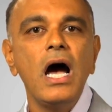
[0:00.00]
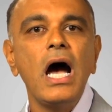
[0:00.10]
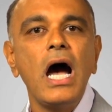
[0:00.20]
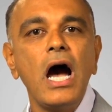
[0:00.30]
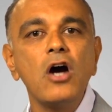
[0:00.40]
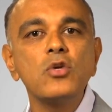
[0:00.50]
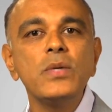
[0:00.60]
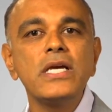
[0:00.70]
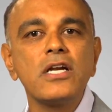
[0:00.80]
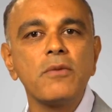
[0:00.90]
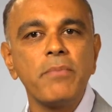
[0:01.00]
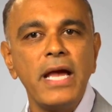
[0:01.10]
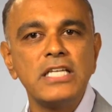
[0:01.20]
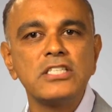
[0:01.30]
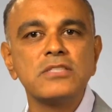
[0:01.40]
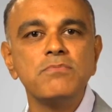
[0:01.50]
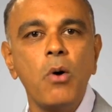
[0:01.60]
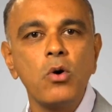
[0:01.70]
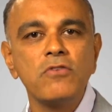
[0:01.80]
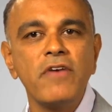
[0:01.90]
How do we get our patients
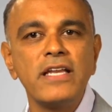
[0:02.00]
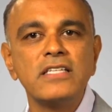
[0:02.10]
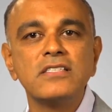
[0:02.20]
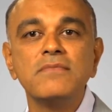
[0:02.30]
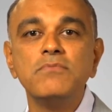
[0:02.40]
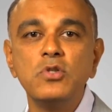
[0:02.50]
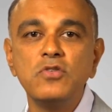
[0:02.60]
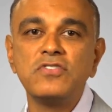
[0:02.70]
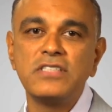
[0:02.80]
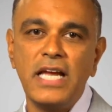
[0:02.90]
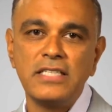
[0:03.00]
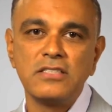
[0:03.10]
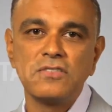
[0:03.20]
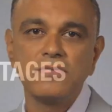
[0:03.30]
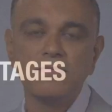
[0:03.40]
motivated to move stages?